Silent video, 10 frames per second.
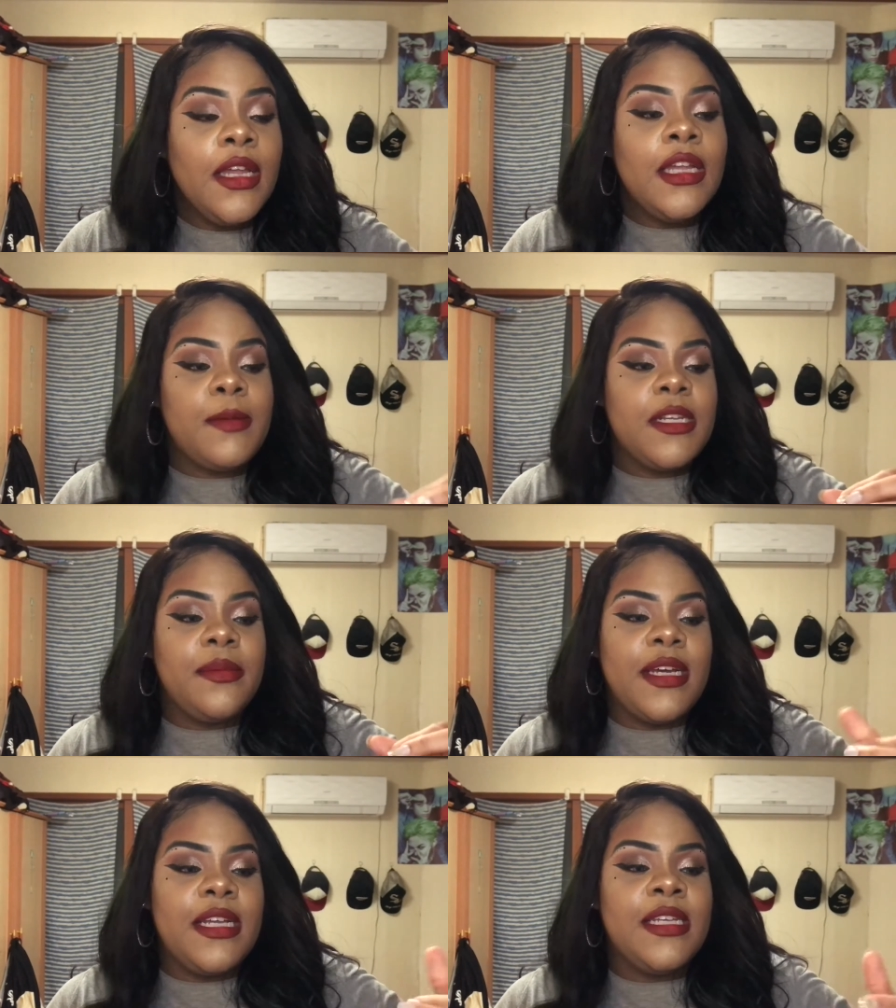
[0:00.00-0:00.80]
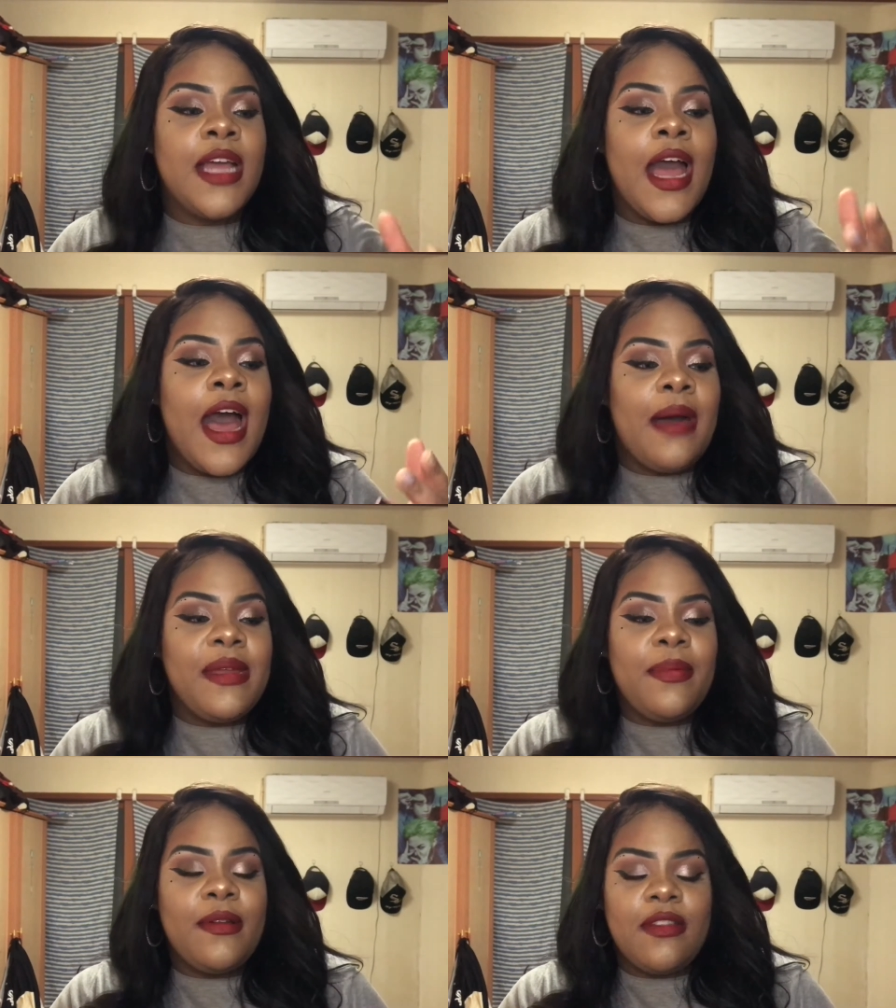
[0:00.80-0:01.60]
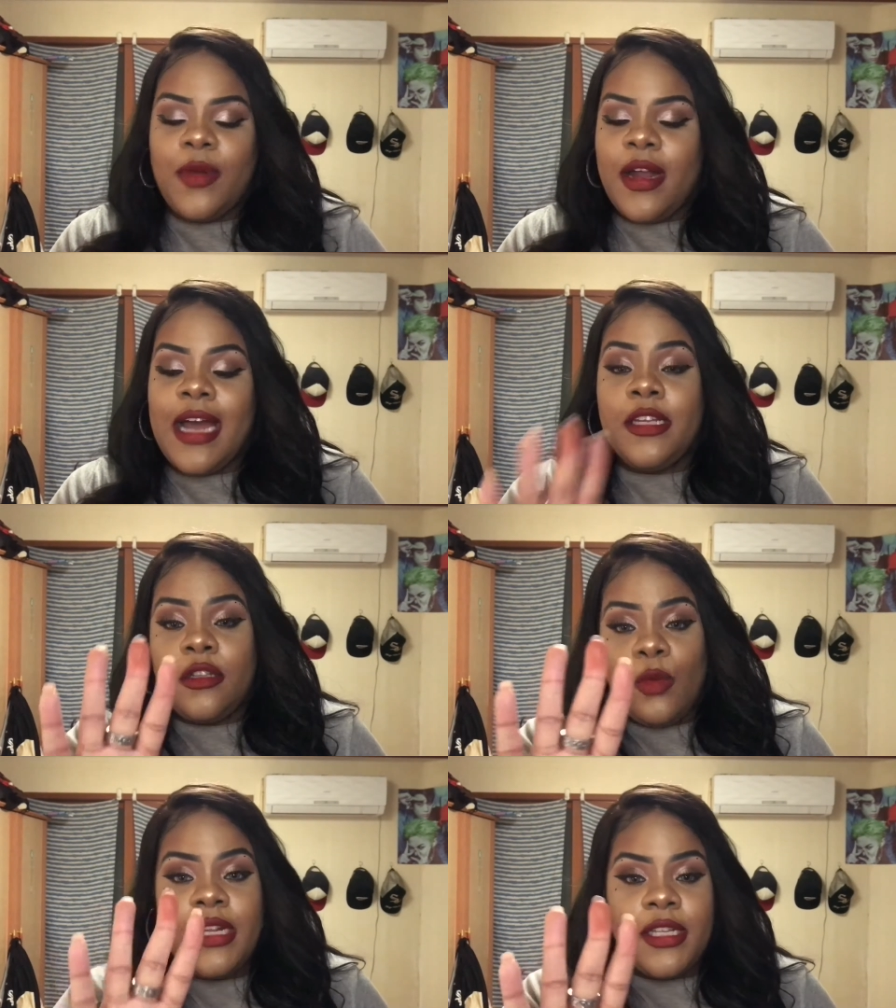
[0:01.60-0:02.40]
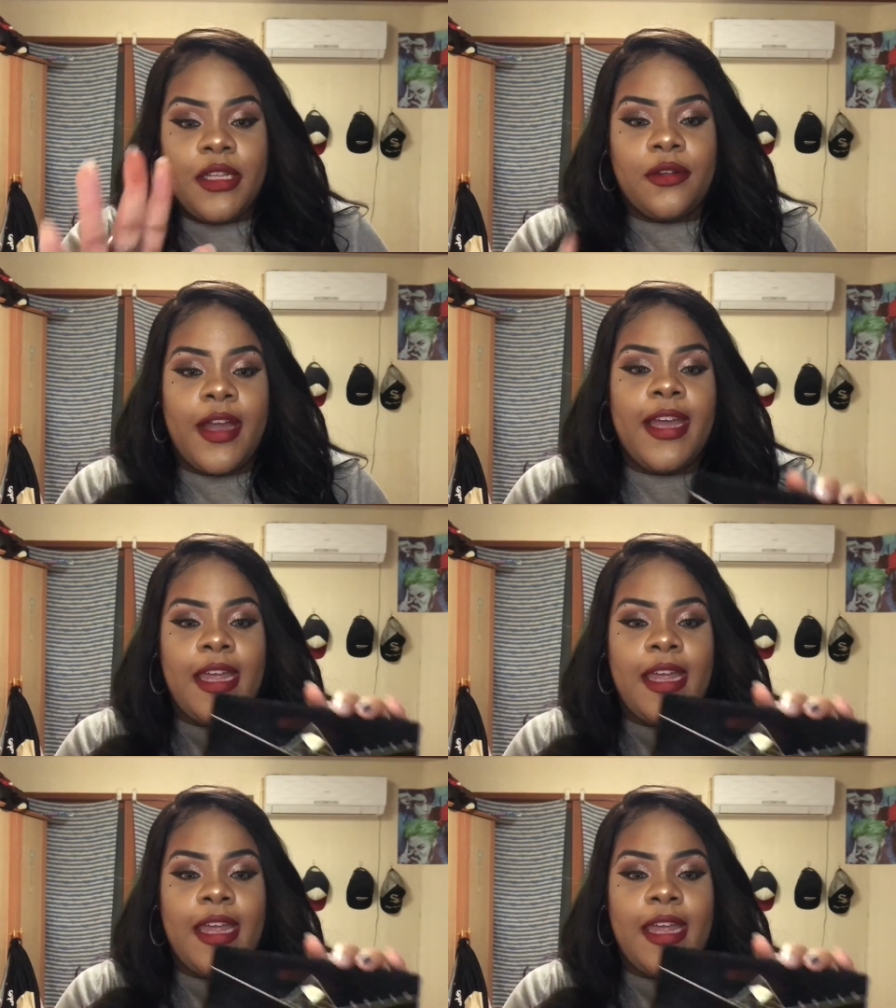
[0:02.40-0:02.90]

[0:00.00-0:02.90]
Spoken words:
especially because I'm that person where I just swatch this, right?